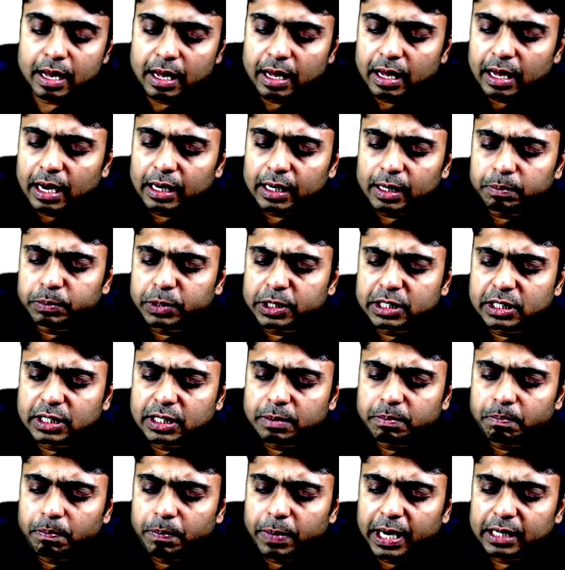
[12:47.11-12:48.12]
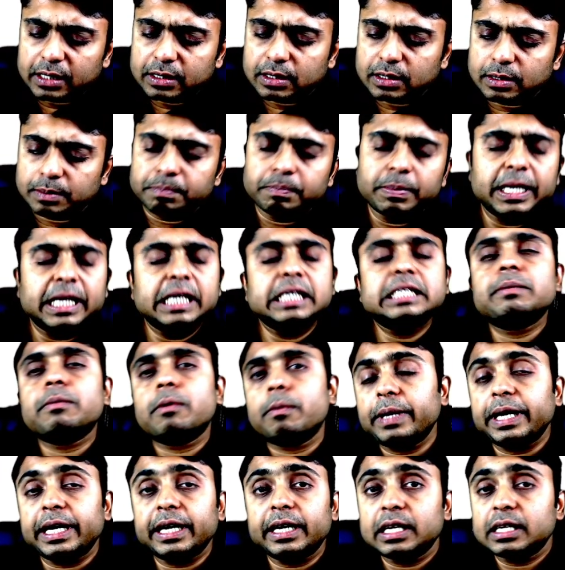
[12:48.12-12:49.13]
Herpes simplex, please remember,
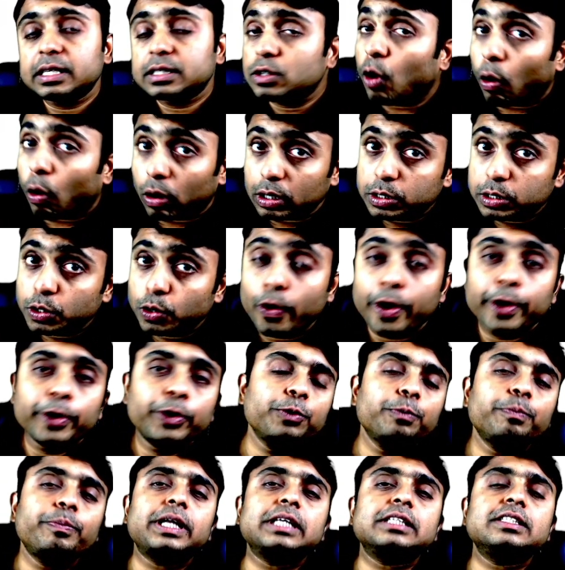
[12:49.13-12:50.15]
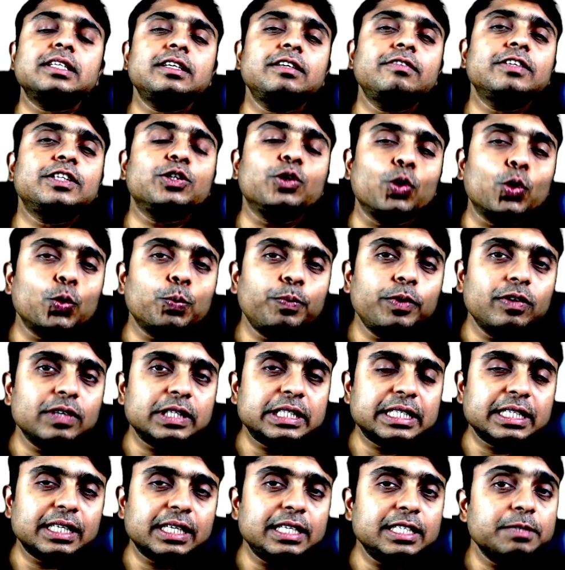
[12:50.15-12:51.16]
it is also going to present with grouped
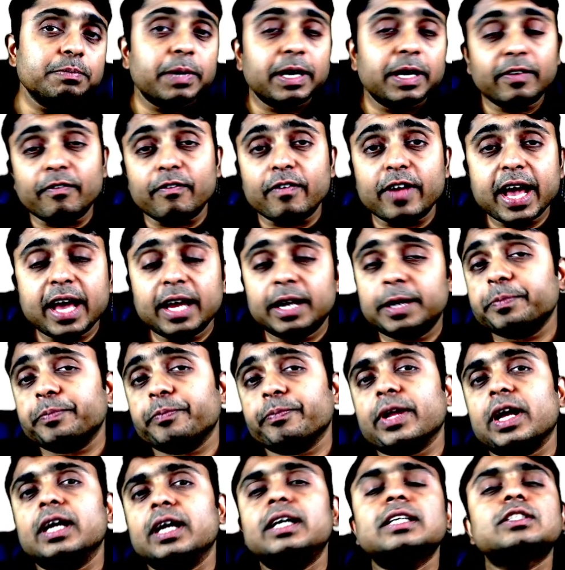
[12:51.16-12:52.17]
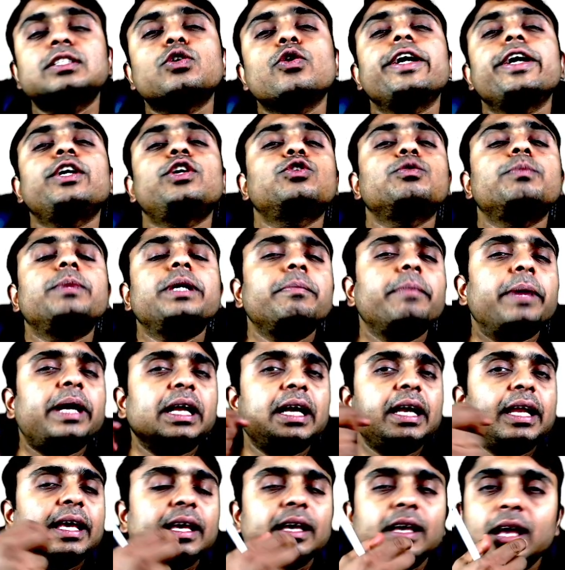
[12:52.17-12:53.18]
vesicles, but where it is going to be
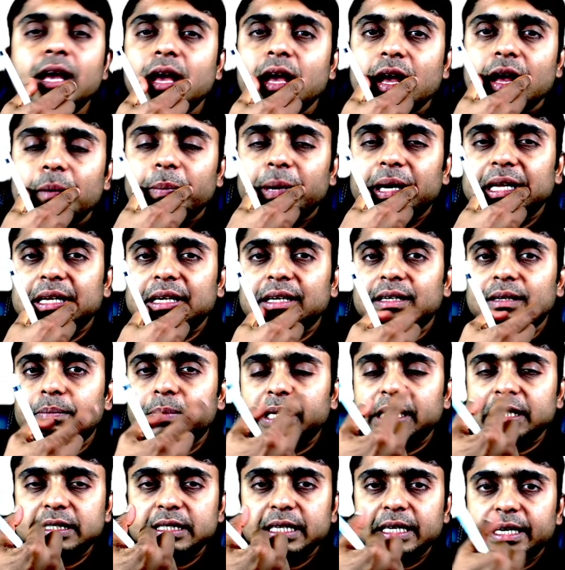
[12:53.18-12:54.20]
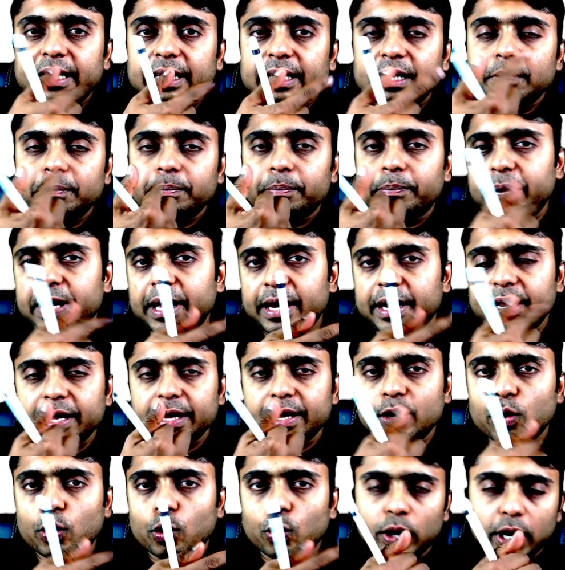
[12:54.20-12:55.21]
mainly presenting
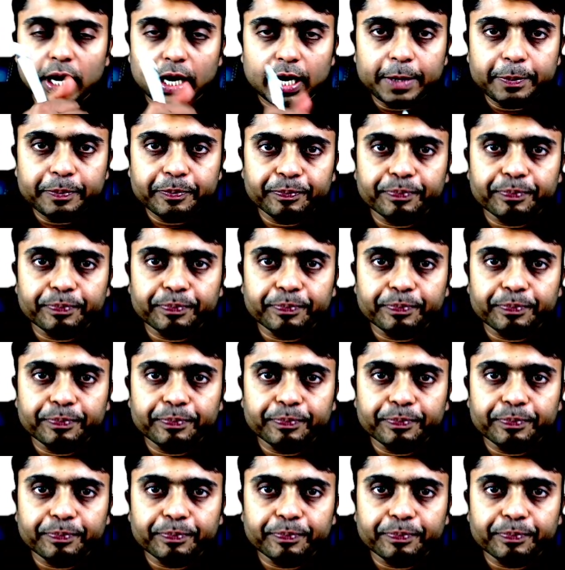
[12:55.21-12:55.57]
peri-orally